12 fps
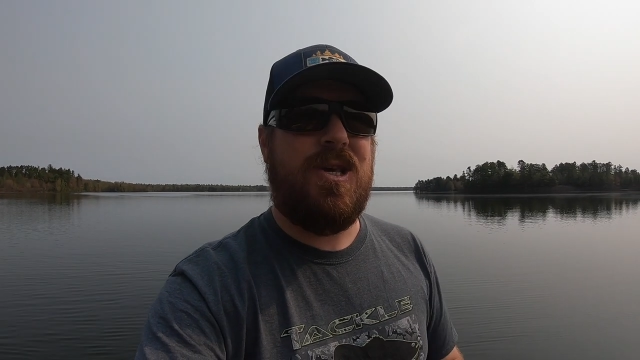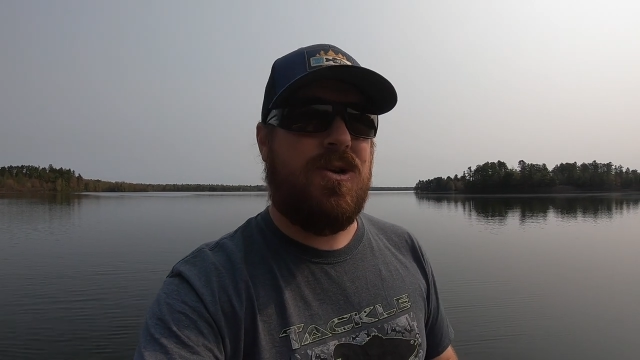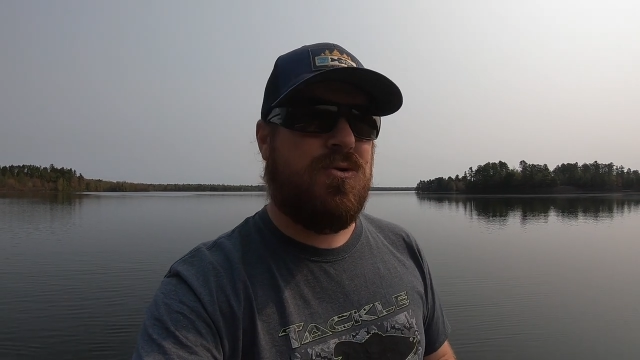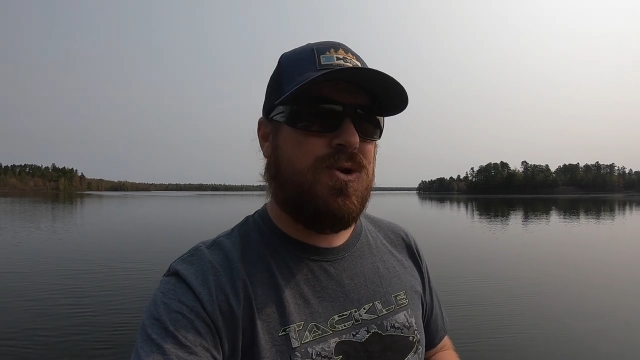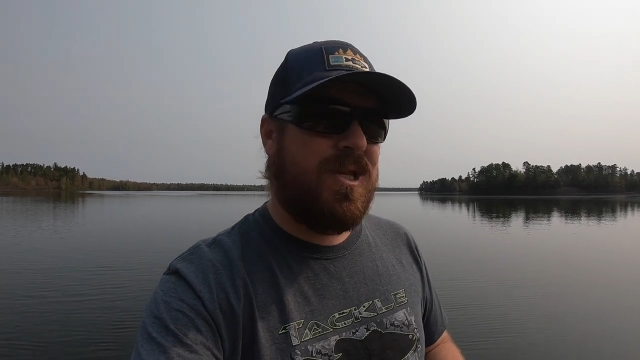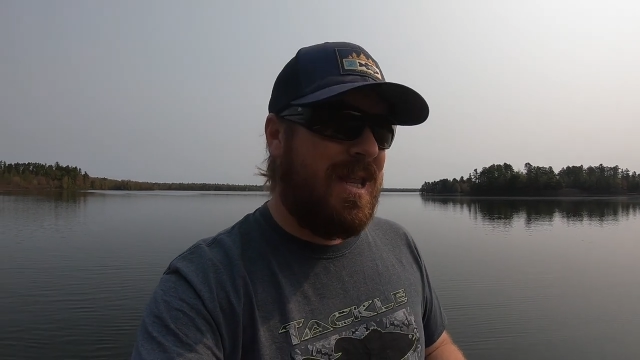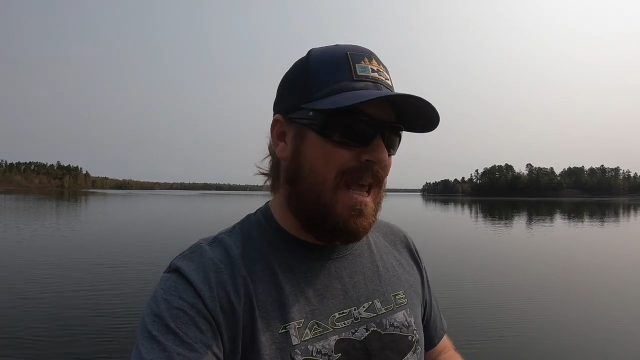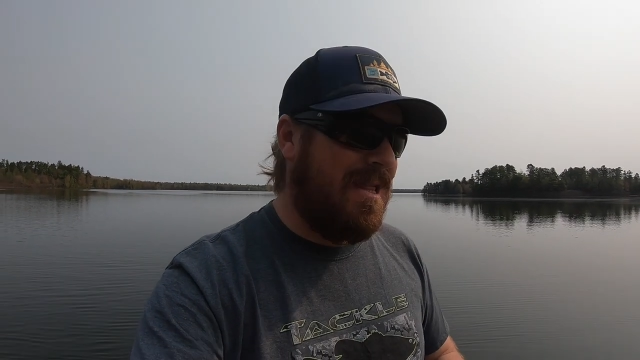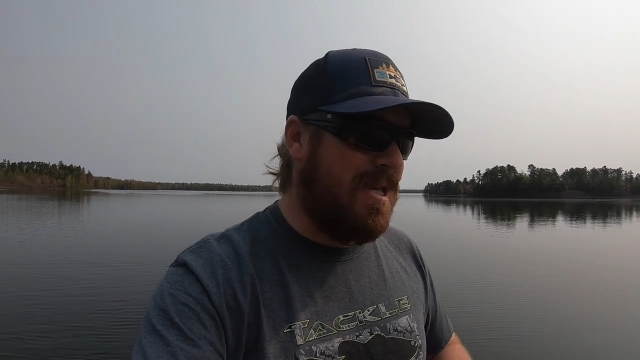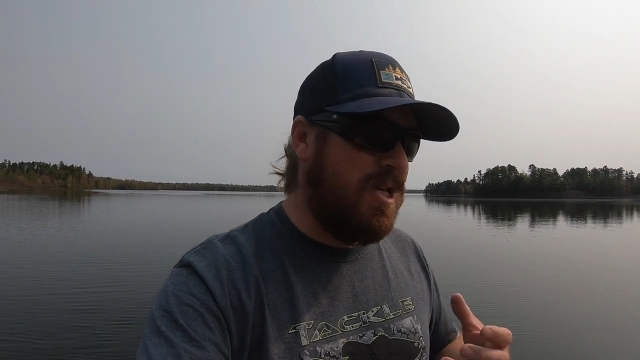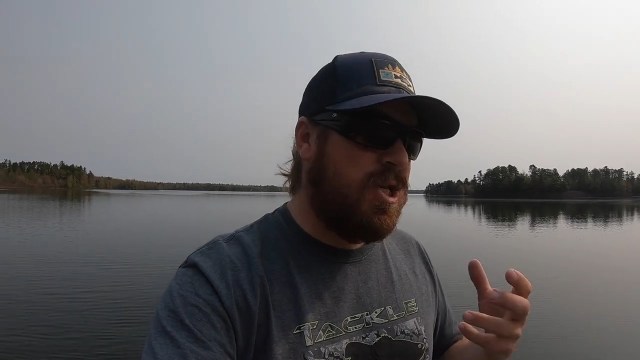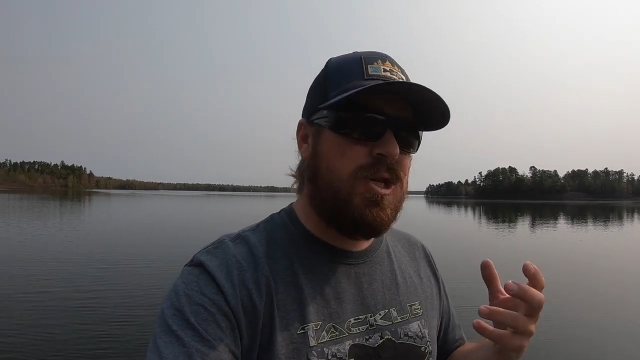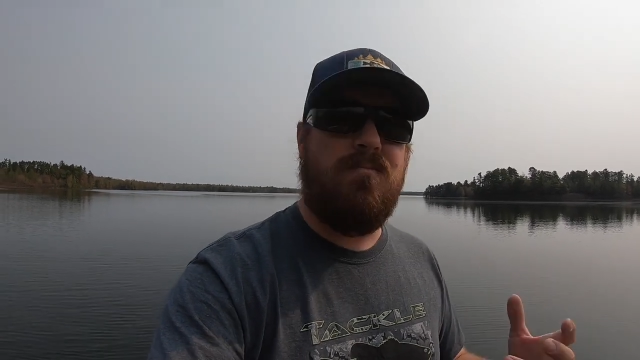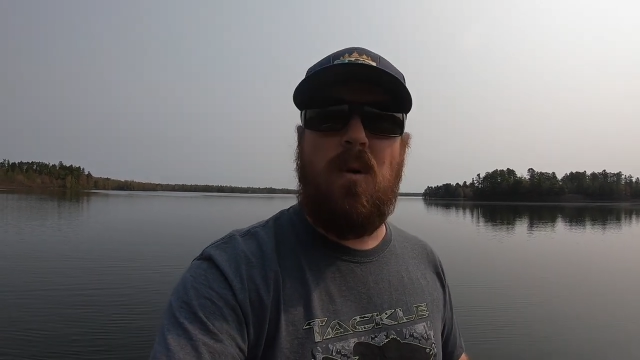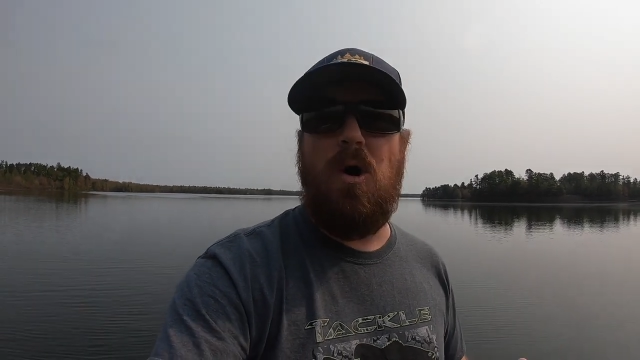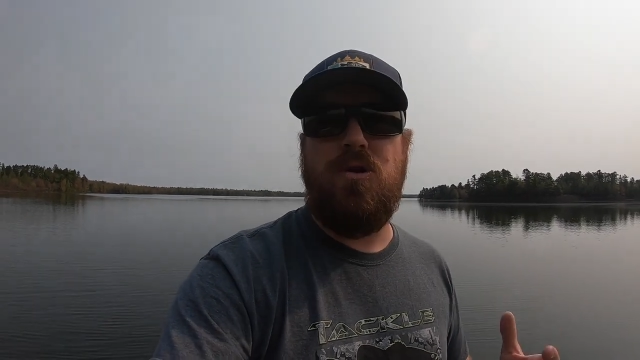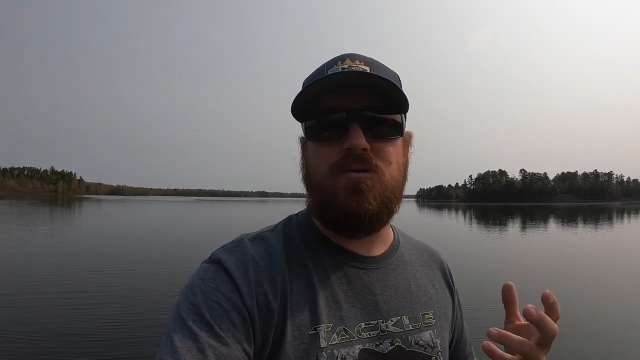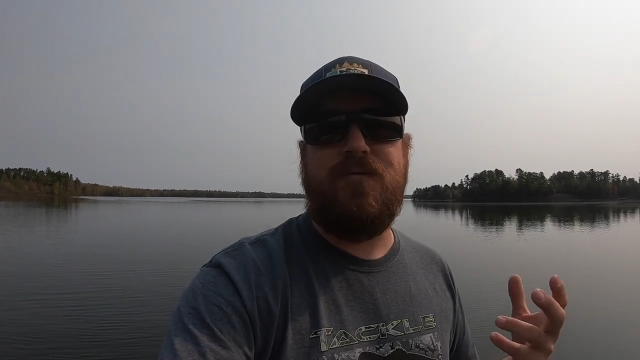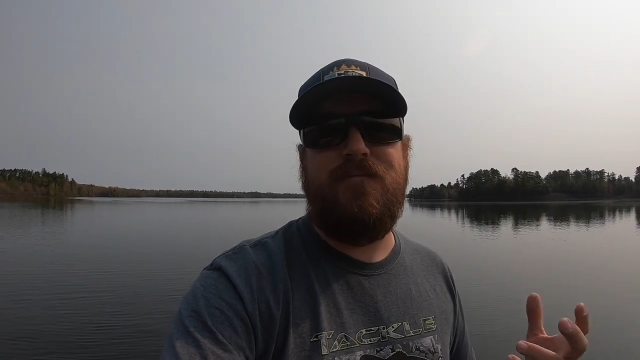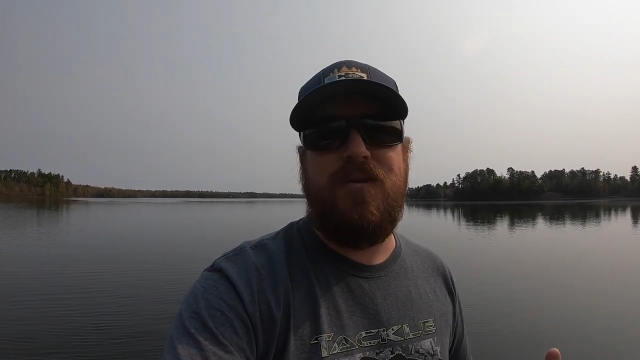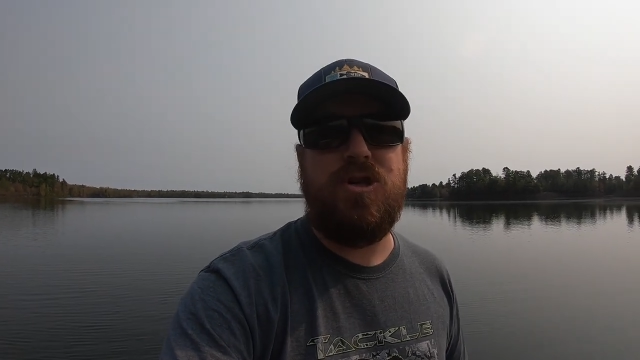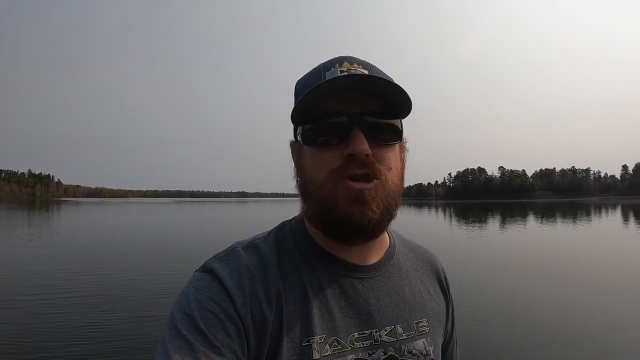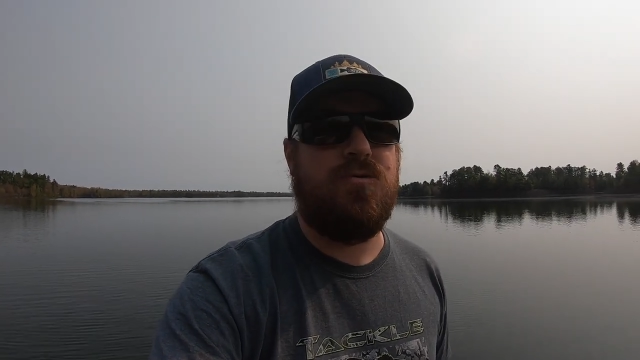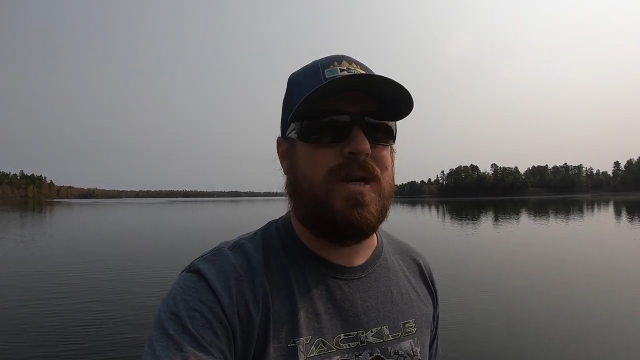understand these smaller
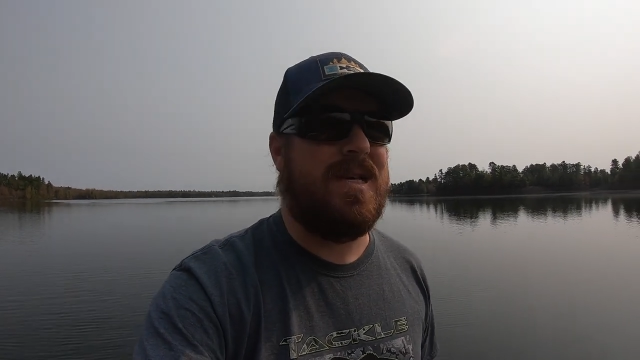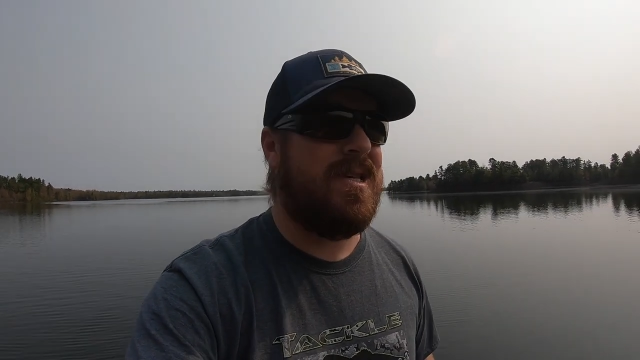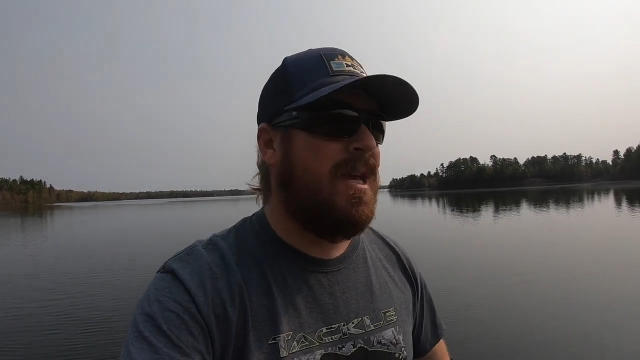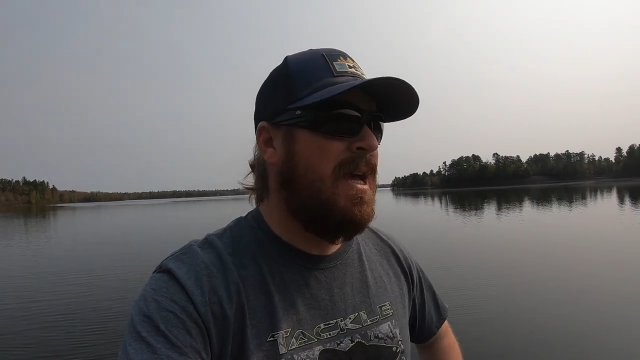fisheries.